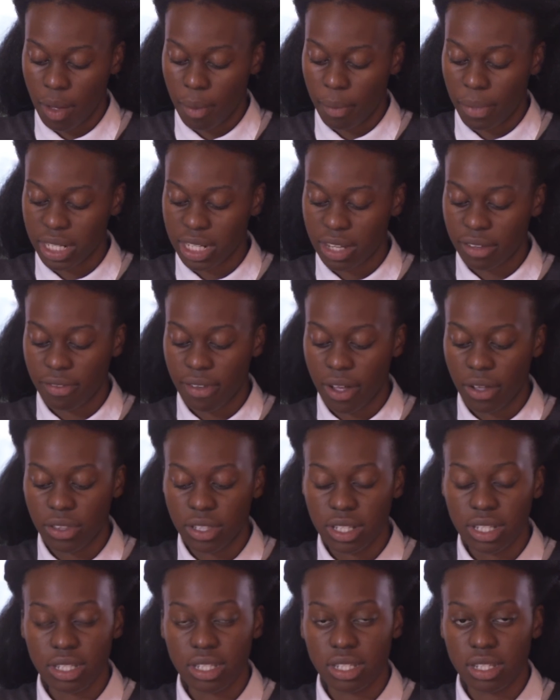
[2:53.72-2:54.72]
But I found
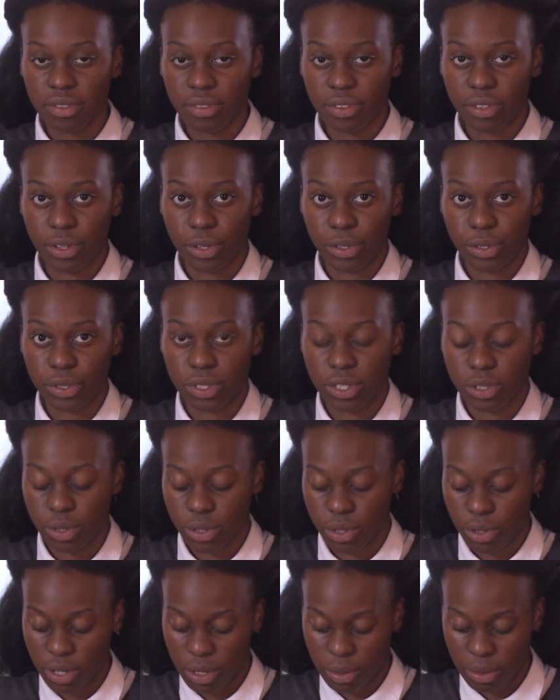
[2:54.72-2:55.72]
this difficult to
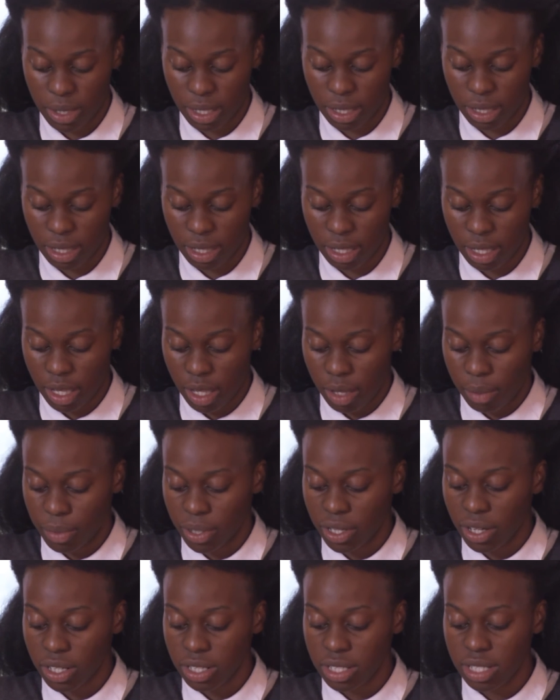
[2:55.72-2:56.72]
agree with
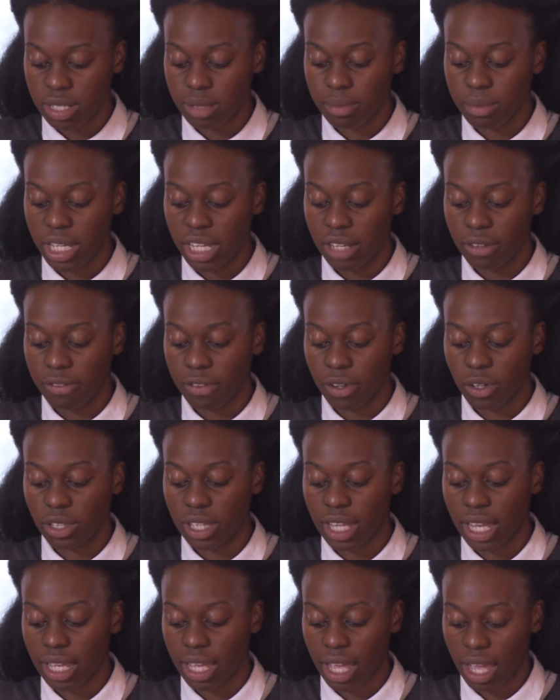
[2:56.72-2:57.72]
because to me it felt
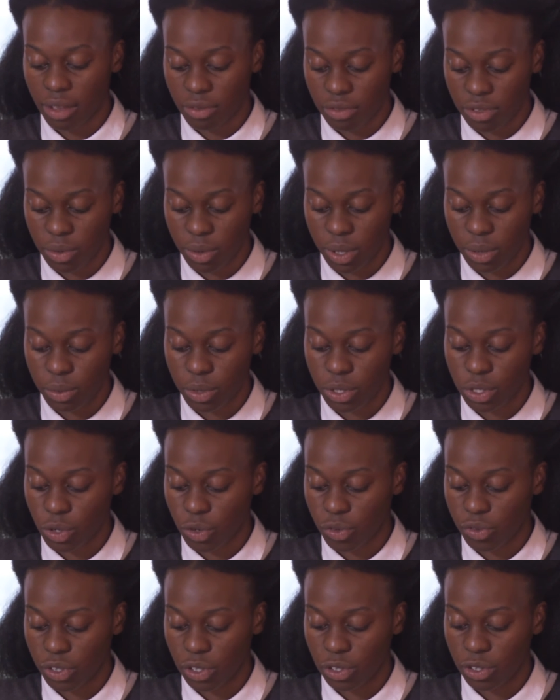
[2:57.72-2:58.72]
like everyone was
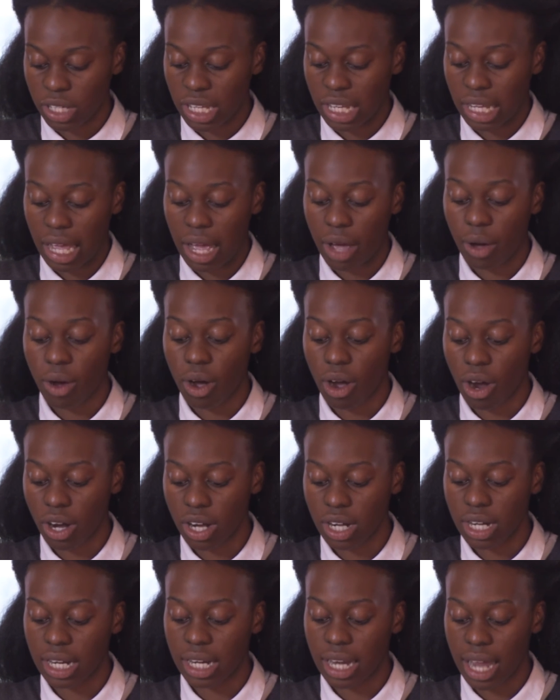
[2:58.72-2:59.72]
overlooking how
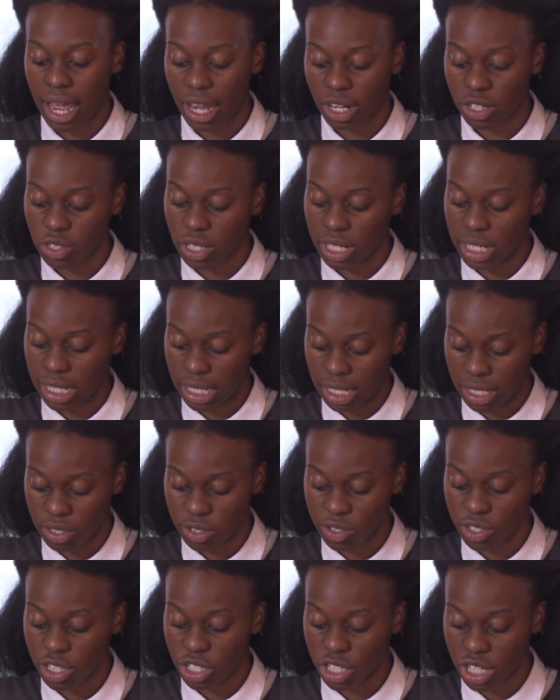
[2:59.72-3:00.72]
hard it actually is
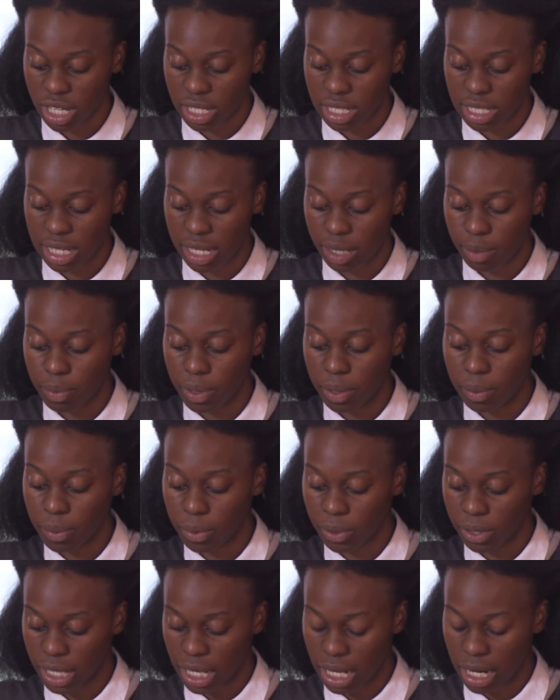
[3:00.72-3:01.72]
to just let
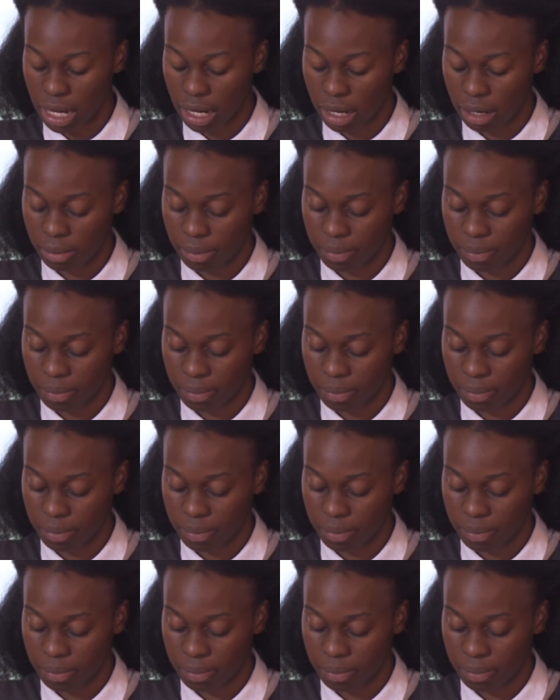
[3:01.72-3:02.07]
people in.